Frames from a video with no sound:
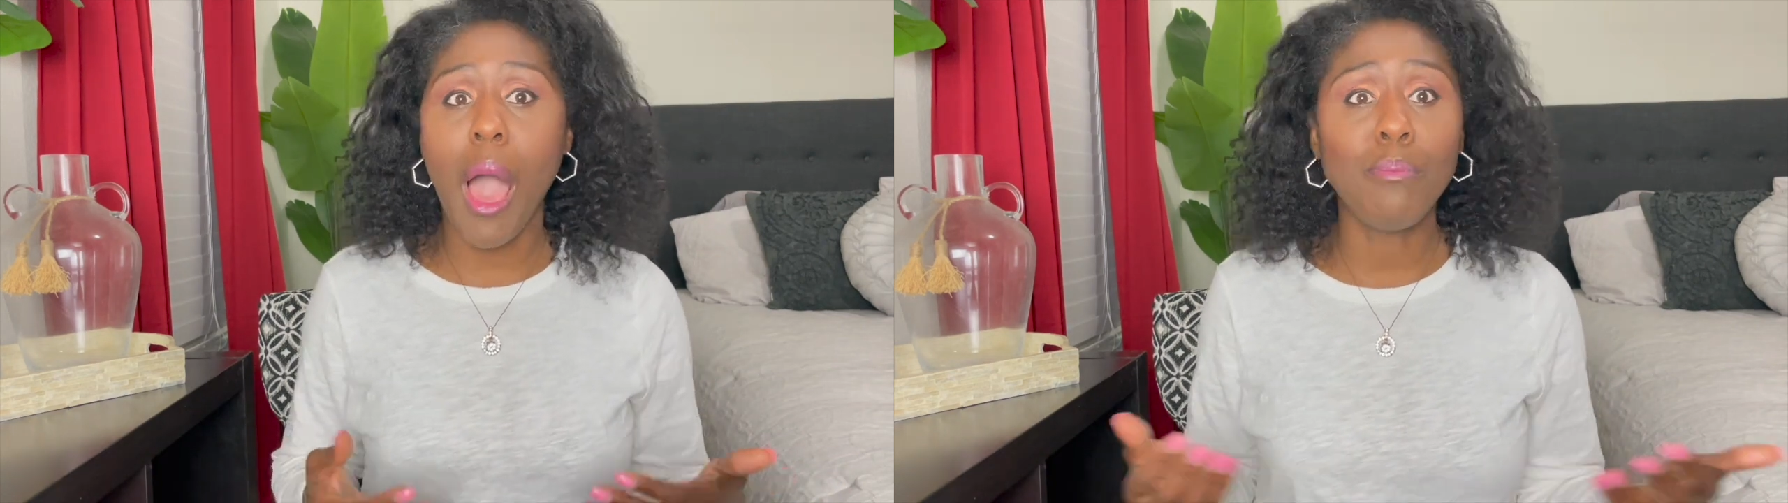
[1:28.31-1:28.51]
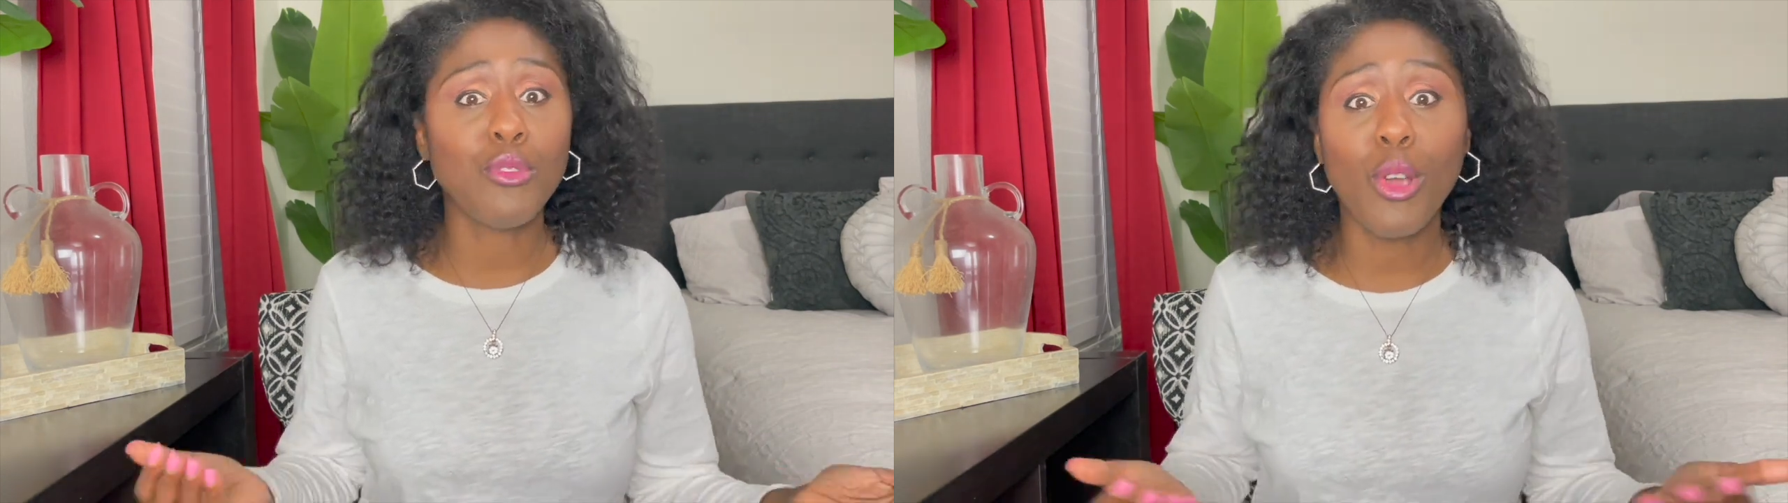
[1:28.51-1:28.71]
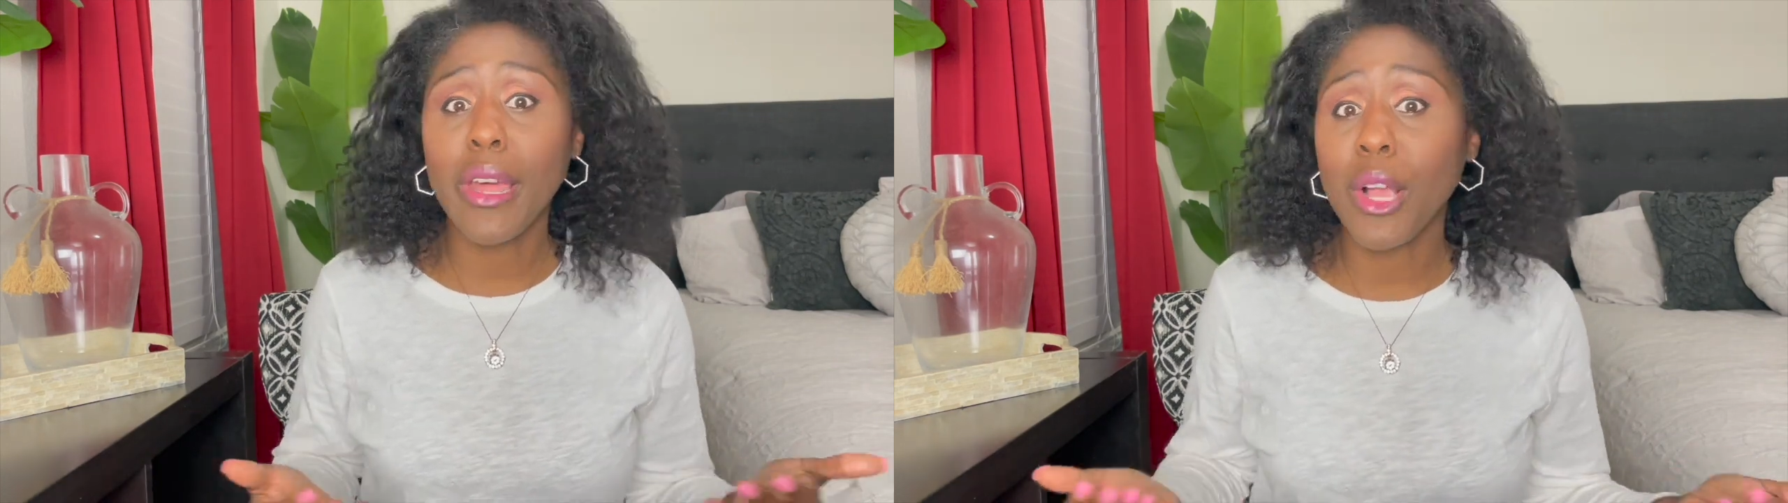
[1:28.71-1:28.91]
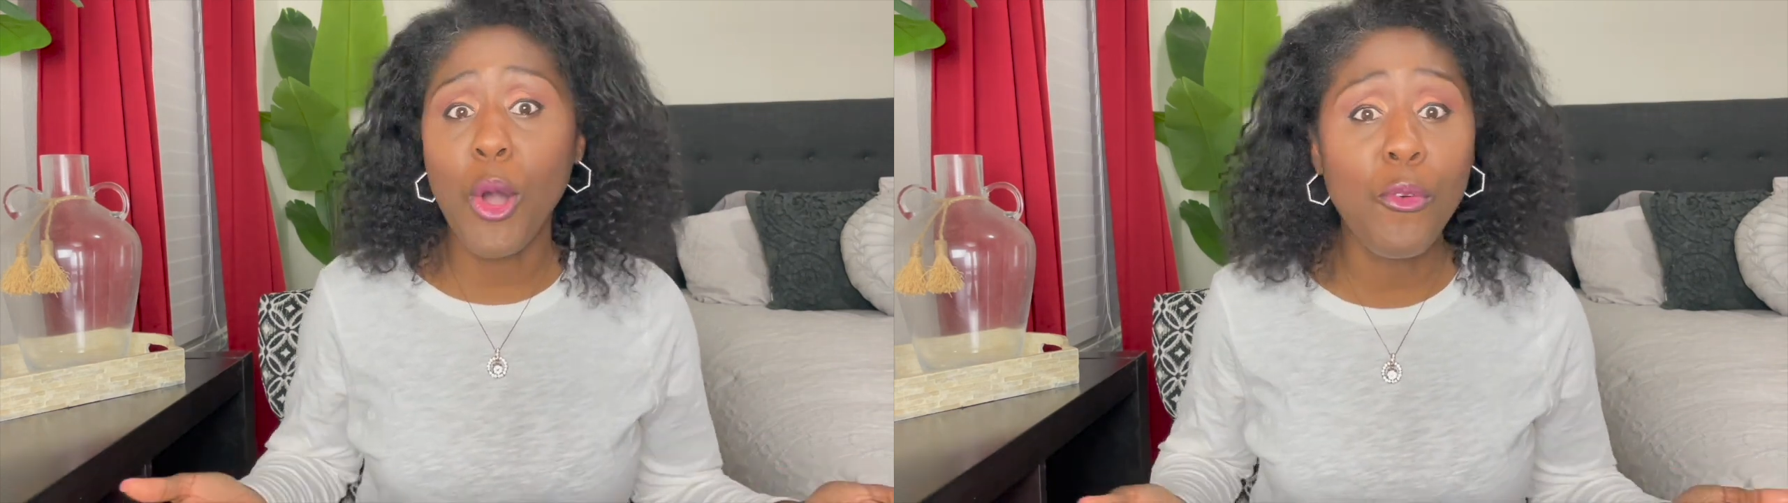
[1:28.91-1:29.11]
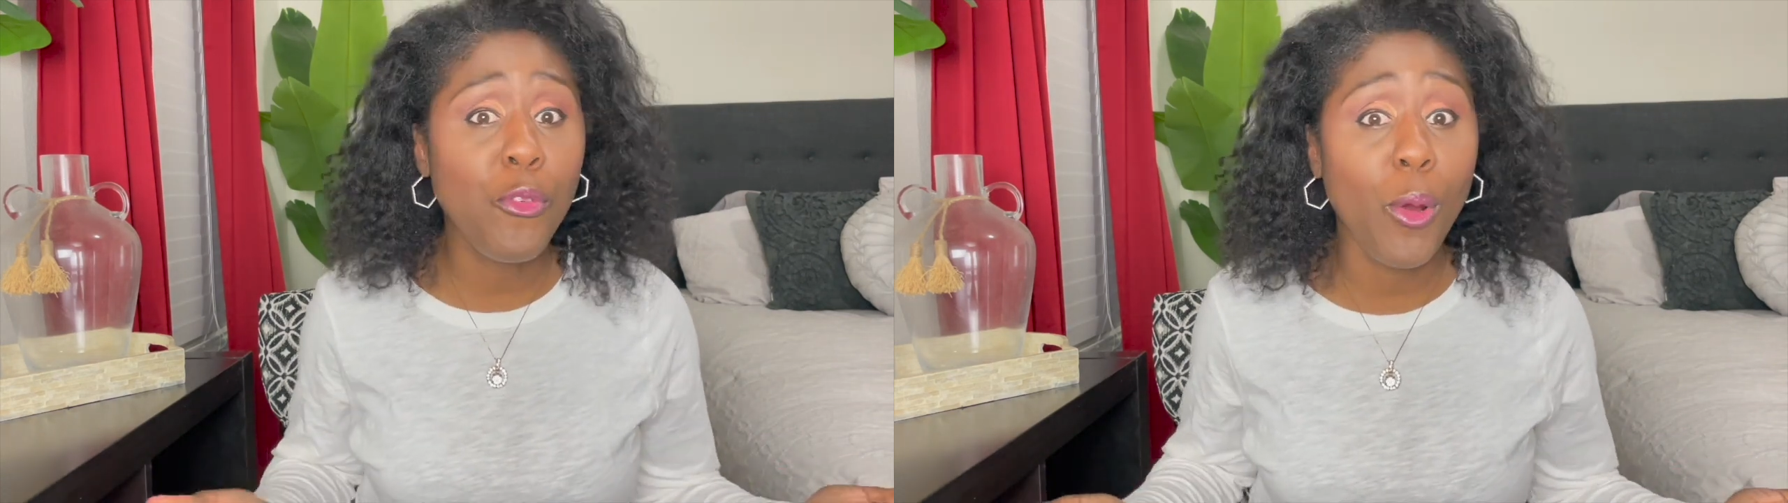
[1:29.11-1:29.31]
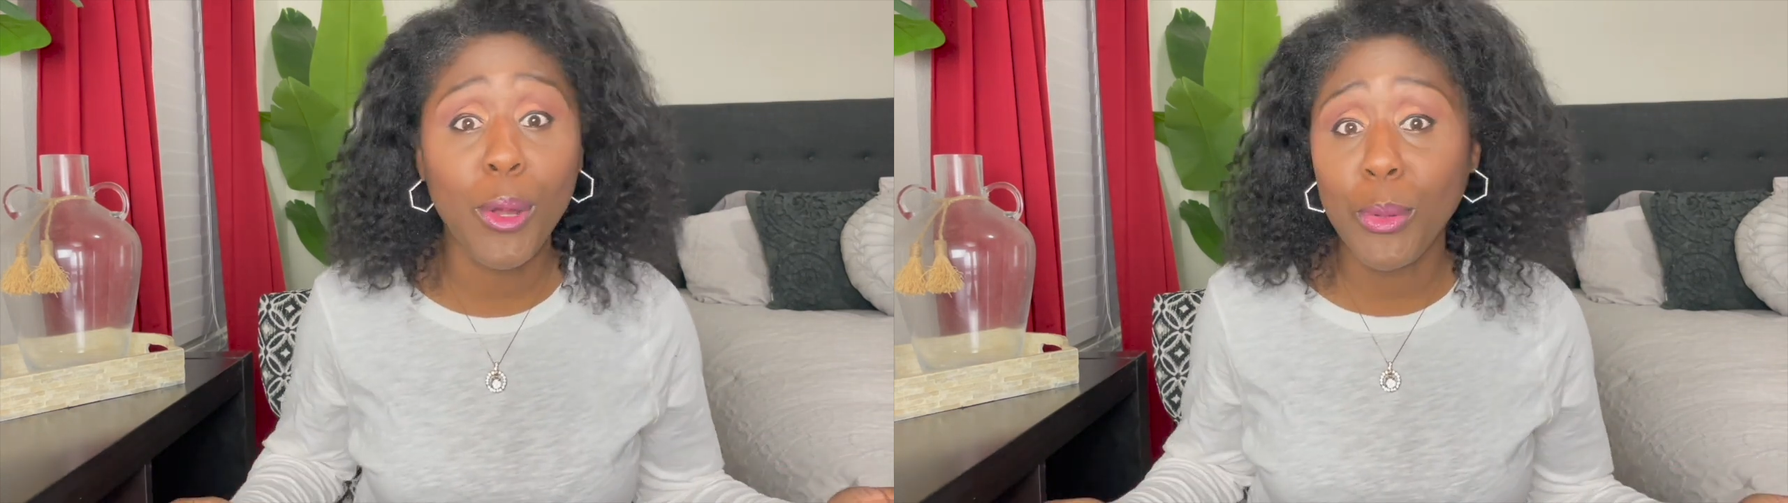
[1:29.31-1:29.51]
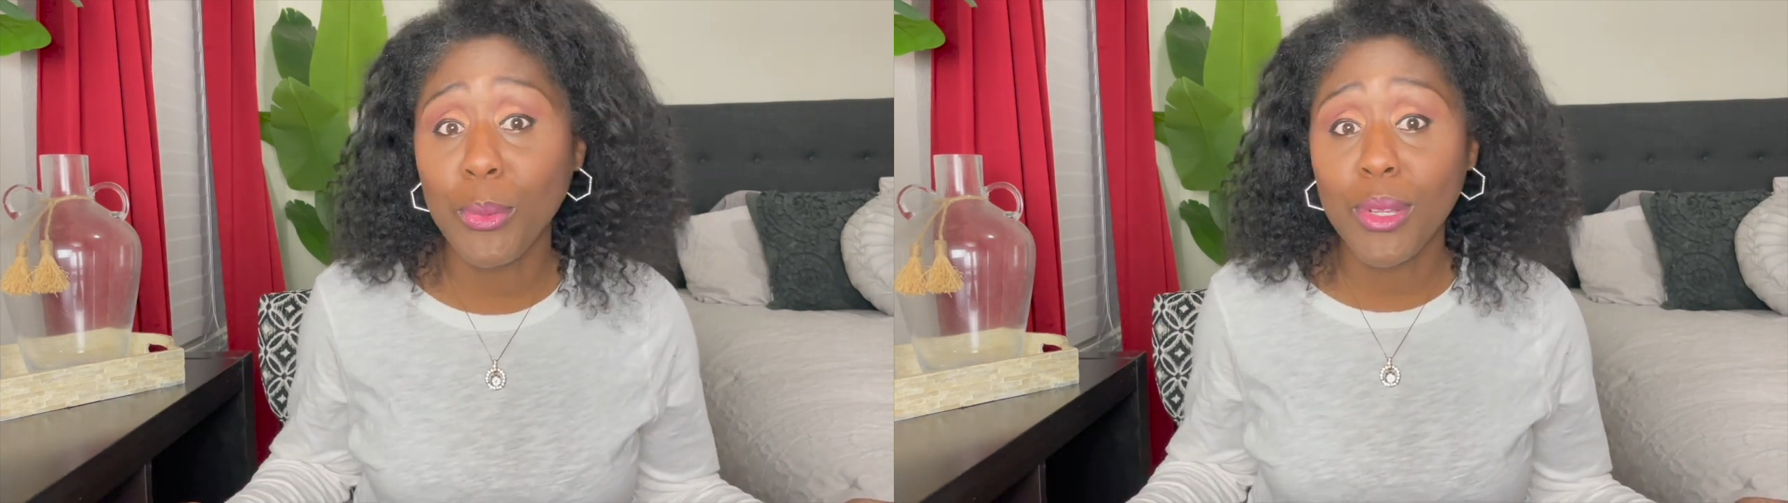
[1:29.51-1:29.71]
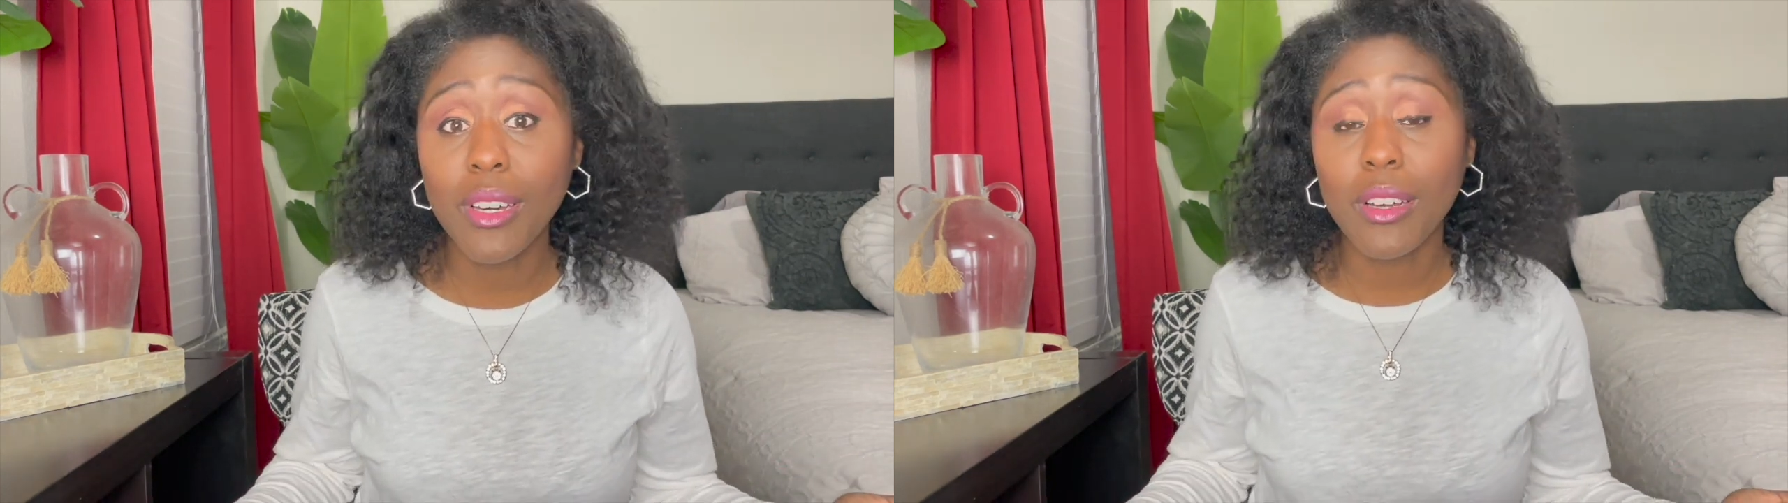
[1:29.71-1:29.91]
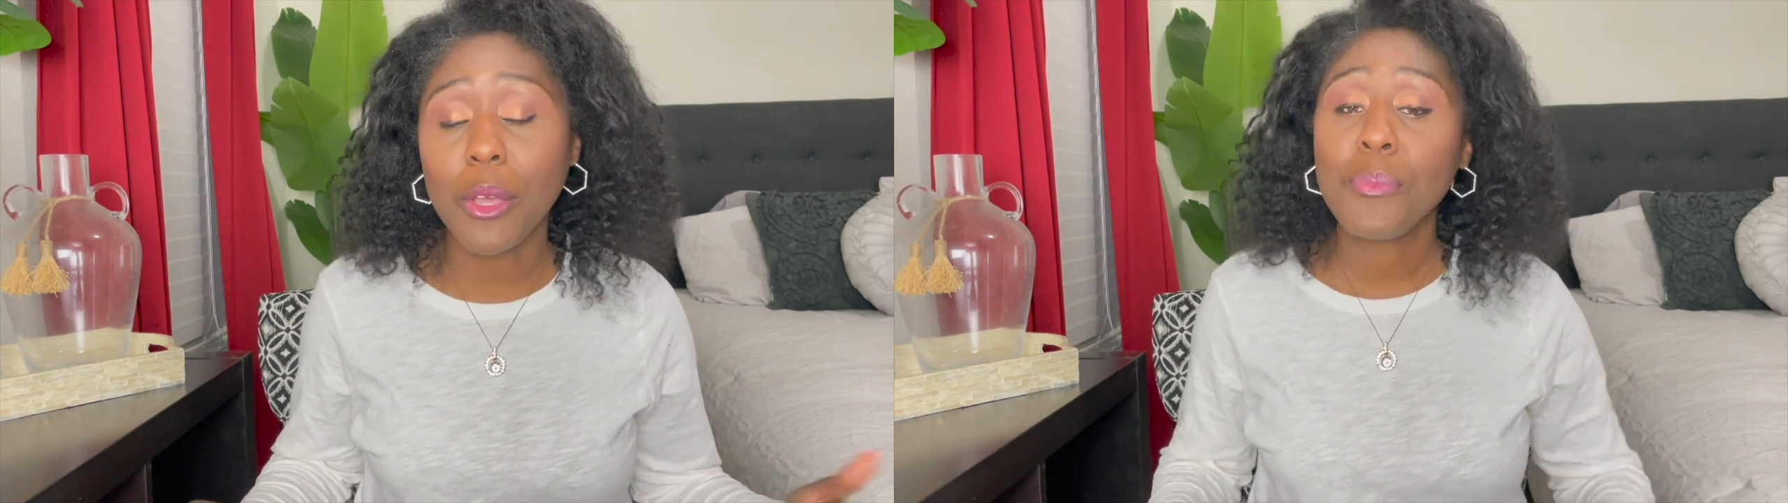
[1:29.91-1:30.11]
I'm trying to go for a new look.